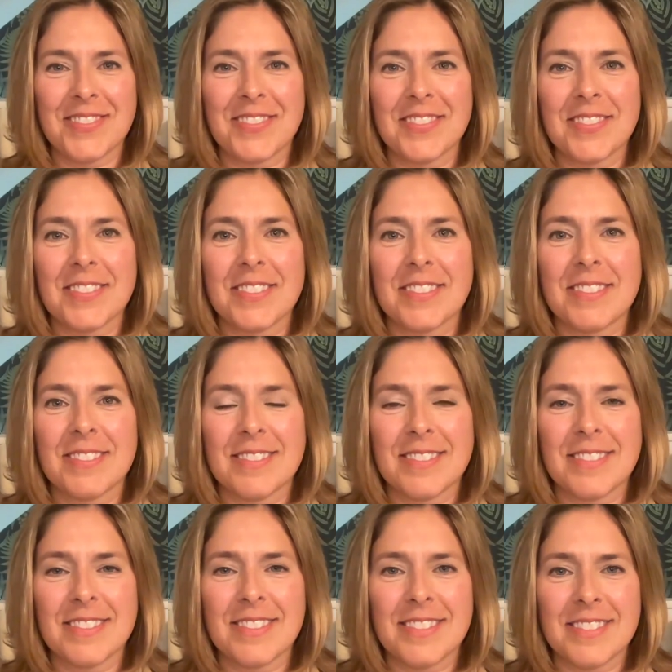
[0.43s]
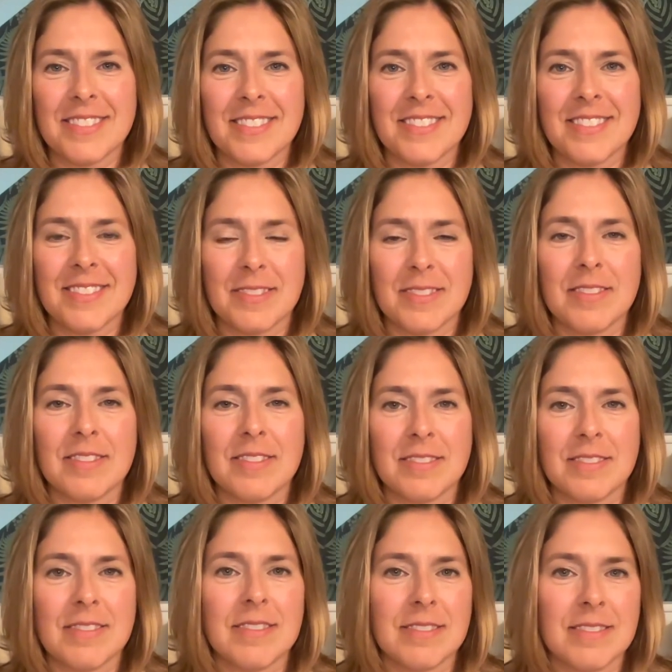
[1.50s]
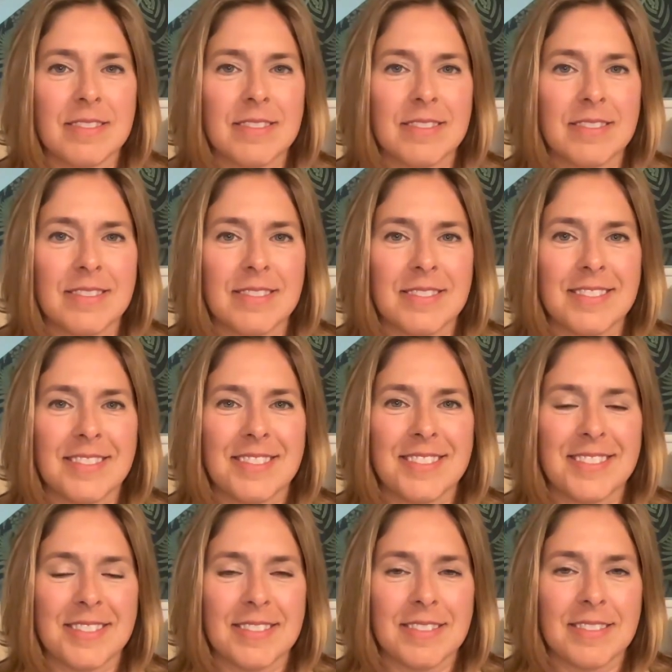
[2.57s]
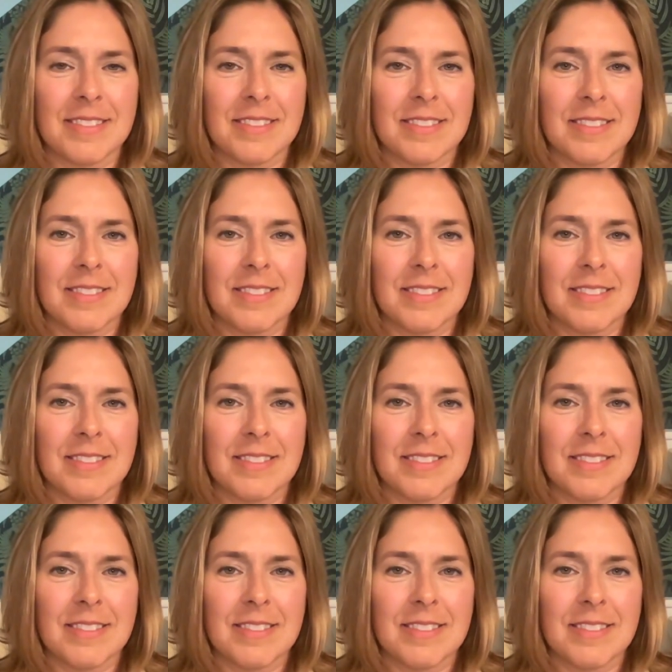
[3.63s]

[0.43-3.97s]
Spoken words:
The person shown says nothing.